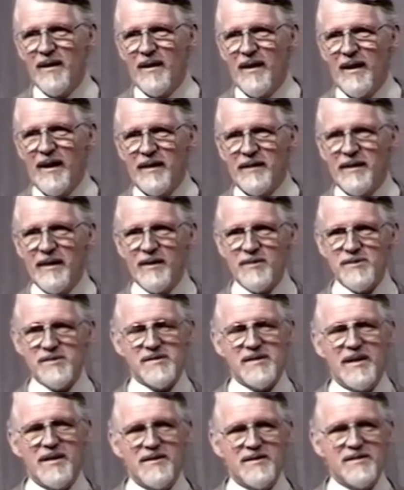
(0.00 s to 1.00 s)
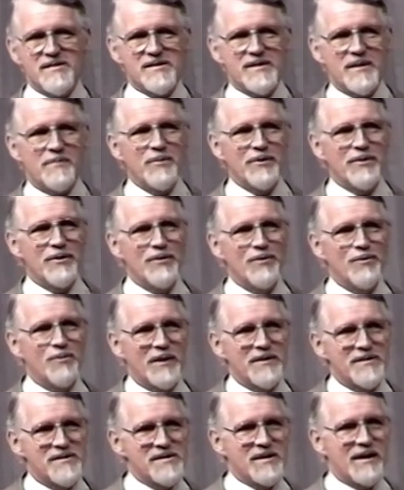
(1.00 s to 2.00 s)
I now say to someone who
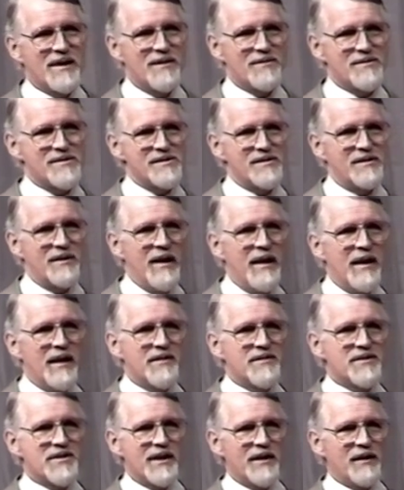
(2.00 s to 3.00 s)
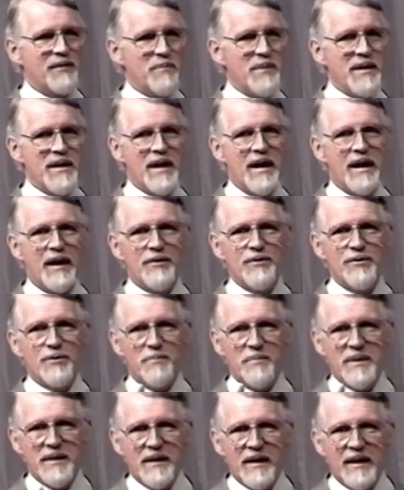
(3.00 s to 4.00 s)
wants counsel, tell me how you
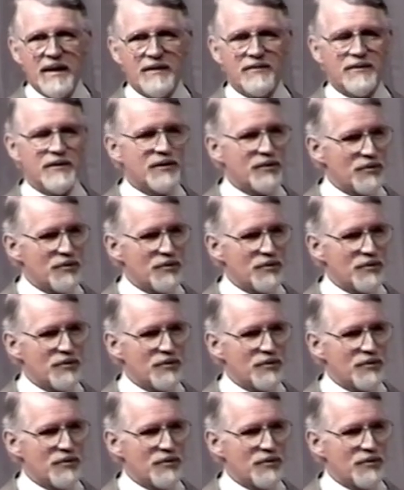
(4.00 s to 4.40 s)
began the